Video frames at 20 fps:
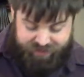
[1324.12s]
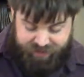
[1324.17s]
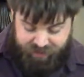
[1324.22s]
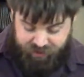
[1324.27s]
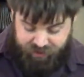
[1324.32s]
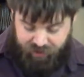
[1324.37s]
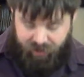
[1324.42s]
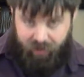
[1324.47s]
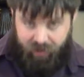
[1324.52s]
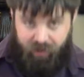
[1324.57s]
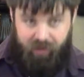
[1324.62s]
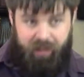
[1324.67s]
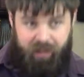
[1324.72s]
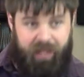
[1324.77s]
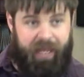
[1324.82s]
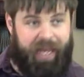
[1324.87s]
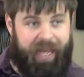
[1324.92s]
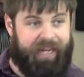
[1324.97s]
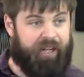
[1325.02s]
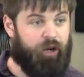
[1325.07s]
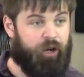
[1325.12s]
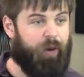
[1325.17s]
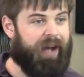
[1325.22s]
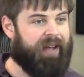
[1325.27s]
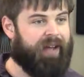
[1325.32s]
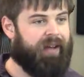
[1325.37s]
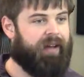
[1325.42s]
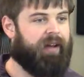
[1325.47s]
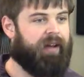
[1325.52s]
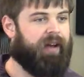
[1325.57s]
the call, and you know,
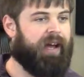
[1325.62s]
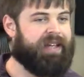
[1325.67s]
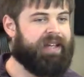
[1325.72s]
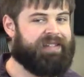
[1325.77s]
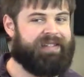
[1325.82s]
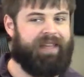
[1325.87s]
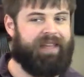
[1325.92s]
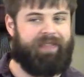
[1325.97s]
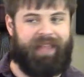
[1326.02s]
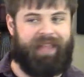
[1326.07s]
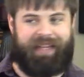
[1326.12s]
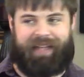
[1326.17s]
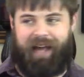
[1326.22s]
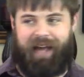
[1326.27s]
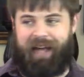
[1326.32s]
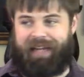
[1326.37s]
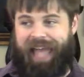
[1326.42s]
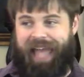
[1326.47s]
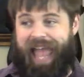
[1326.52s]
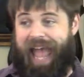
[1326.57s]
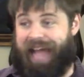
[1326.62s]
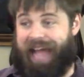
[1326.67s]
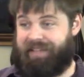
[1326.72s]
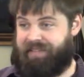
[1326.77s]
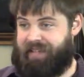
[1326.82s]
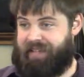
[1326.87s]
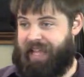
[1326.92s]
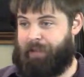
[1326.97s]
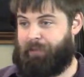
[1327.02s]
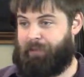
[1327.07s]
I, I said that God
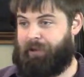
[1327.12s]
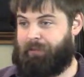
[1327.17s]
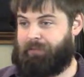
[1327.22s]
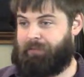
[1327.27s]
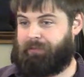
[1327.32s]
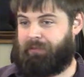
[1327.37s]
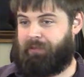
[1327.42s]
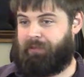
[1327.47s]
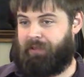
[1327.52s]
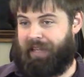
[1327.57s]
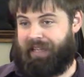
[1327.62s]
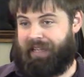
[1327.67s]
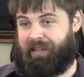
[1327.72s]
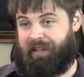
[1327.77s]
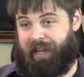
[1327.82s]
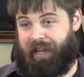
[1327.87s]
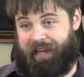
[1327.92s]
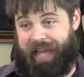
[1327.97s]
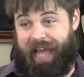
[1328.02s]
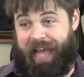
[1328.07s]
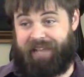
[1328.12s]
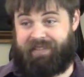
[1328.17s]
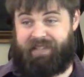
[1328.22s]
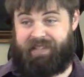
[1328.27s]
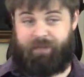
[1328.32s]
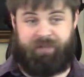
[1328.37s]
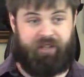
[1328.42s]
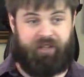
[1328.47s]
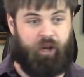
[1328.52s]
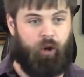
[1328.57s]
asked Abram, like God asked
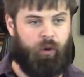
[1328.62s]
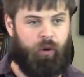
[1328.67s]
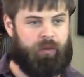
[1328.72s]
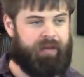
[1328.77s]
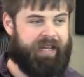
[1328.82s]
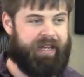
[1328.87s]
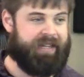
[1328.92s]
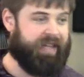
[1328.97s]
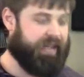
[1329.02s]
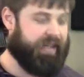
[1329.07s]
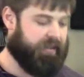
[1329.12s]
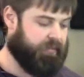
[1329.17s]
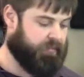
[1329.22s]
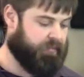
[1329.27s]
him to go. He didn't.